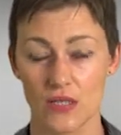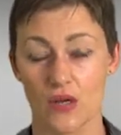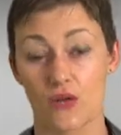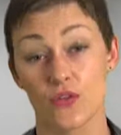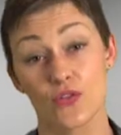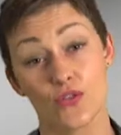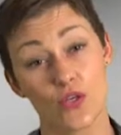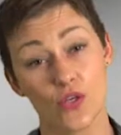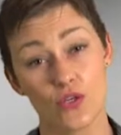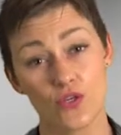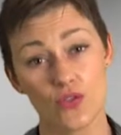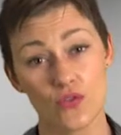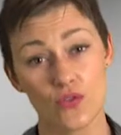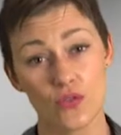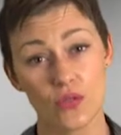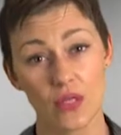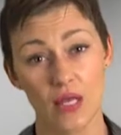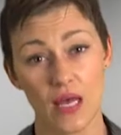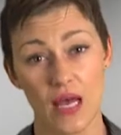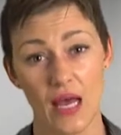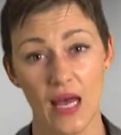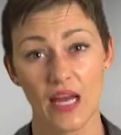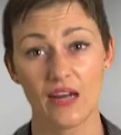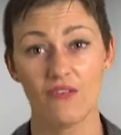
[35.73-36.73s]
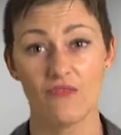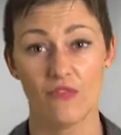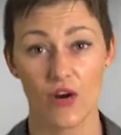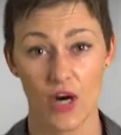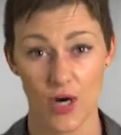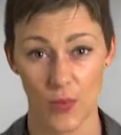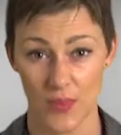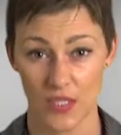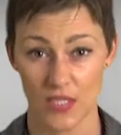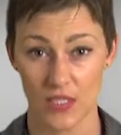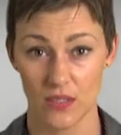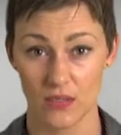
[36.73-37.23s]
on social and
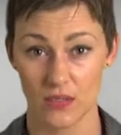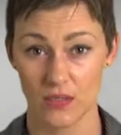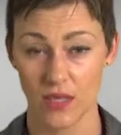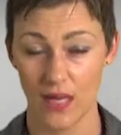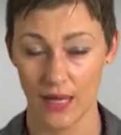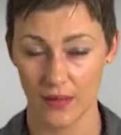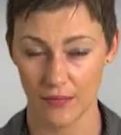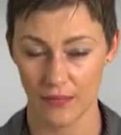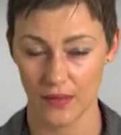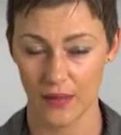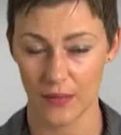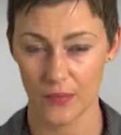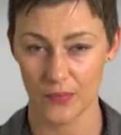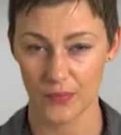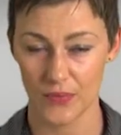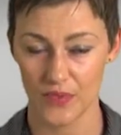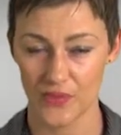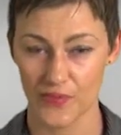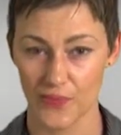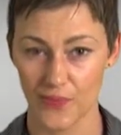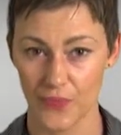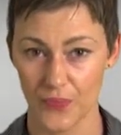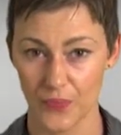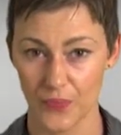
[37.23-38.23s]
environmental outcomes.